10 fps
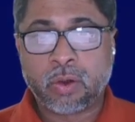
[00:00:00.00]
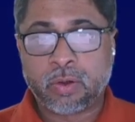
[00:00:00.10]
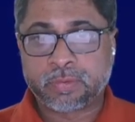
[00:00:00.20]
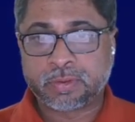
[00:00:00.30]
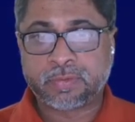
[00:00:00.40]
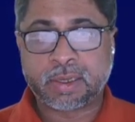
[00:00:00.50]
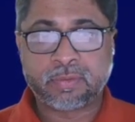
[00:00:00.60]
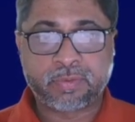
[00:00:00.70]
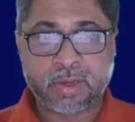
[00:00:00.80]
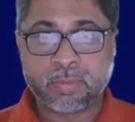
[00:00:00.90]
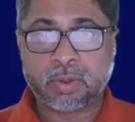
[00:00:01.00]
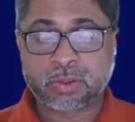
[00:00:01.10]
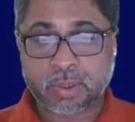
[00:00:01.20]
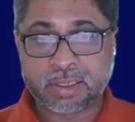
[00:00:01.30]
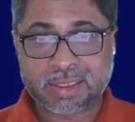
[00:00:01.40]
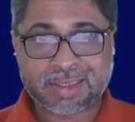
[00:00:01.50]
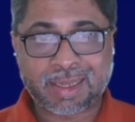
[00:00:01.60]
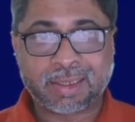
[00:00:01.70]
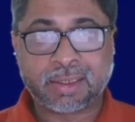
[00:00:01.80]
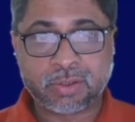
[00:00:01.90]
of the Fyne framework to
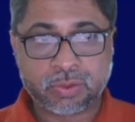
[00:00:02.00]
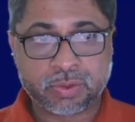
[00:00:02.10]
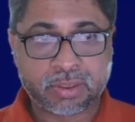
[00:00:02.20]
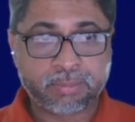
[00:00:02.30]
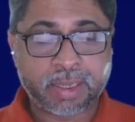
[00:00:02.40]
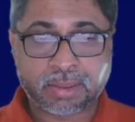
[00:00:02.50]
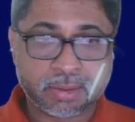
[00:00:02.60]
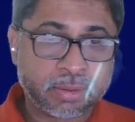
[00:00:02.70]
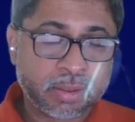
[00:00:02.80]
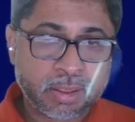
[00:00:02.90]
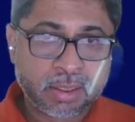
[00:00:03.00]
understand and use it better.